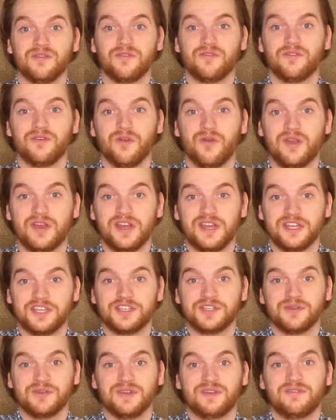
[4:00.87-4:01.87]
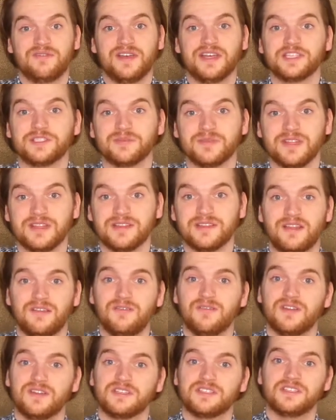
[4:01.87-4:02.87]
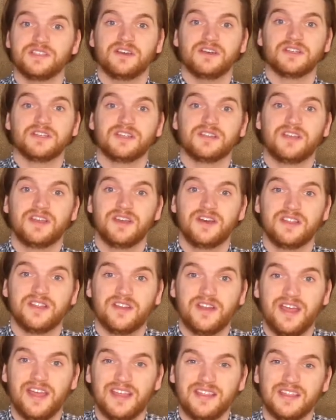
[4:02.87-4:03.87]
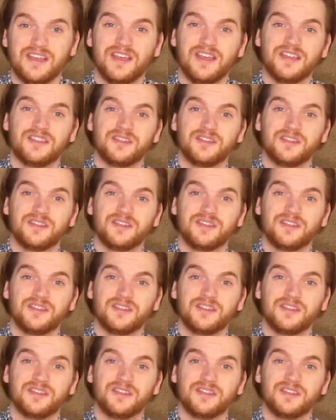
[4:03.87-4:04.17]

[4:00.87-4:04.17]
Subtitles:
of your initial investment. Dividend stocks, on the other hand,